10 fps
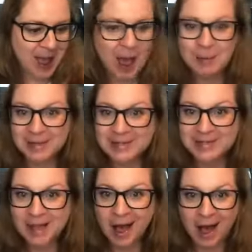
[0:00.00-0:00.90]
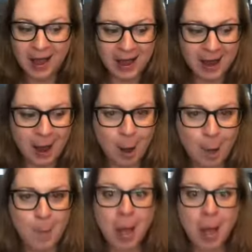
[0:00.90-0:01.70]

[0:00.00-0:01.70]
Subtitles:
I'm Lisa. I am